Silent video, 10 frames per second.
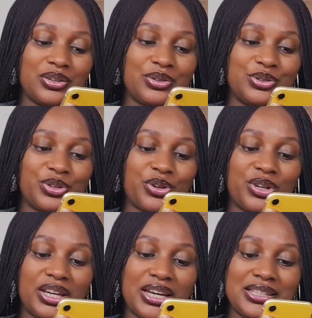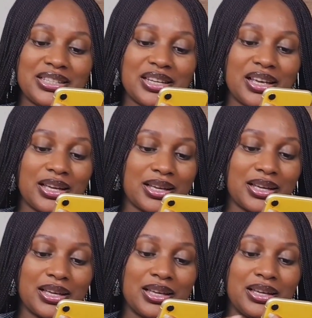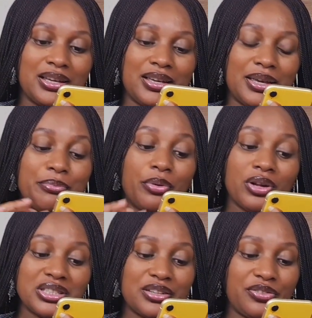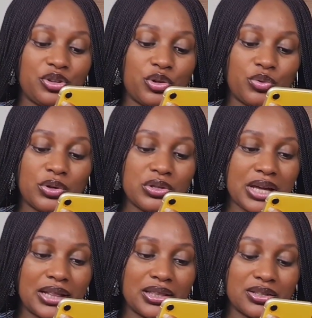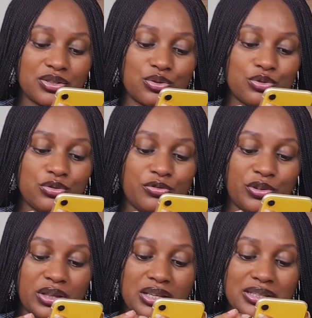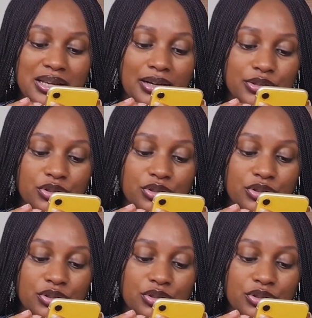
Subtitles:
Go to create, import the video you want to add this to. For this, I'll